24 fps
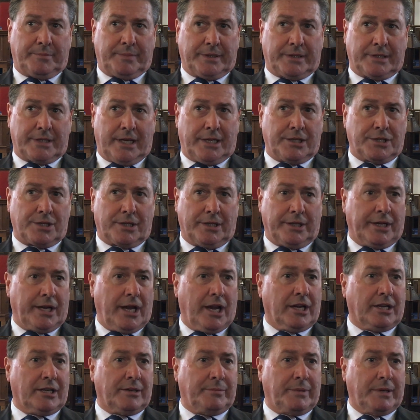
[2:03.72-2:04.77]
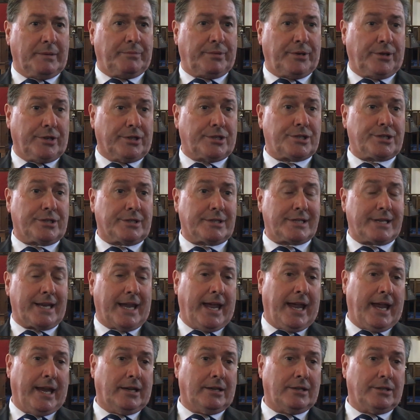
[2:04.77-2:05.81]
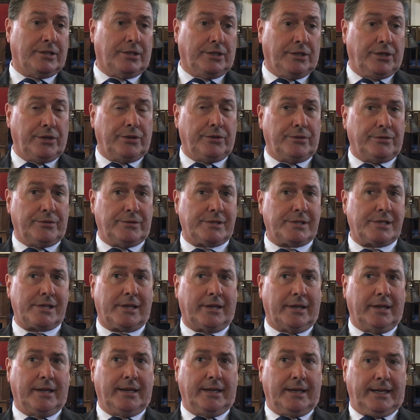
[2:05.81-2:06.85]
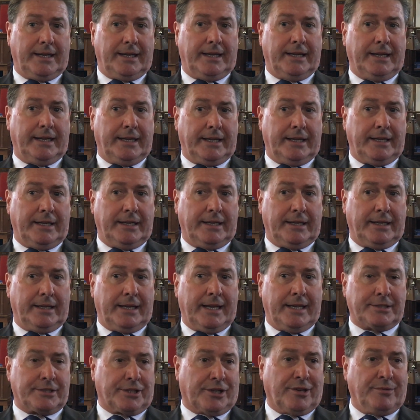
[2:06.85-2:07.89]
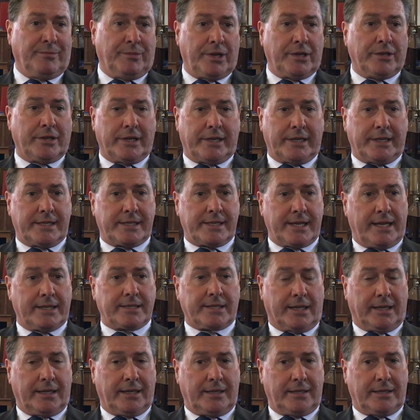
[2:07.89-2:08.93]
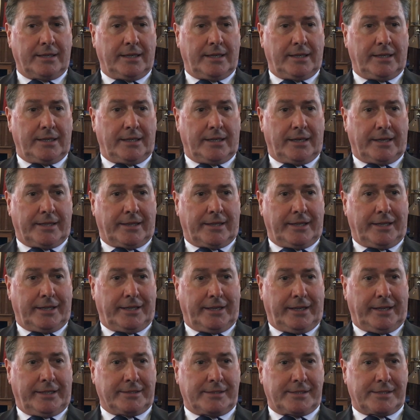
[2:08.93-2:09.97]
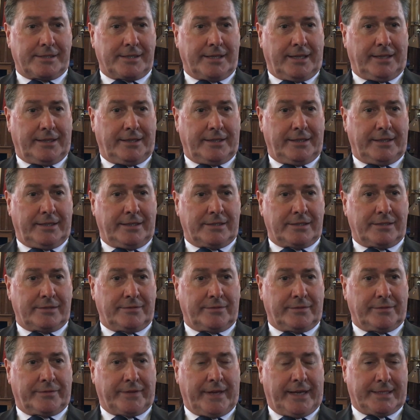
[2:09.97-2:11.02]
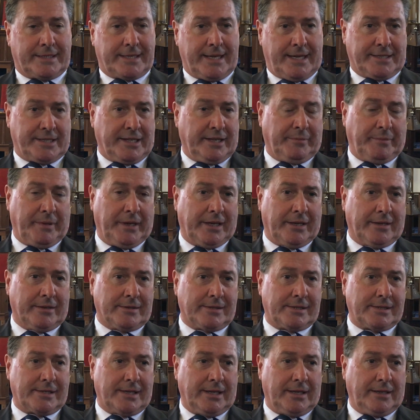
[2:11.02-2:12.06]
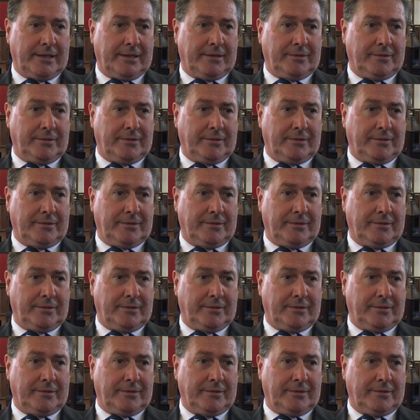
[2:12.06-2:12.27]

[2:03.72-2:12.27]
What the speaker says: potentially going to be purchased and used as a community centre, I think is fantastic, because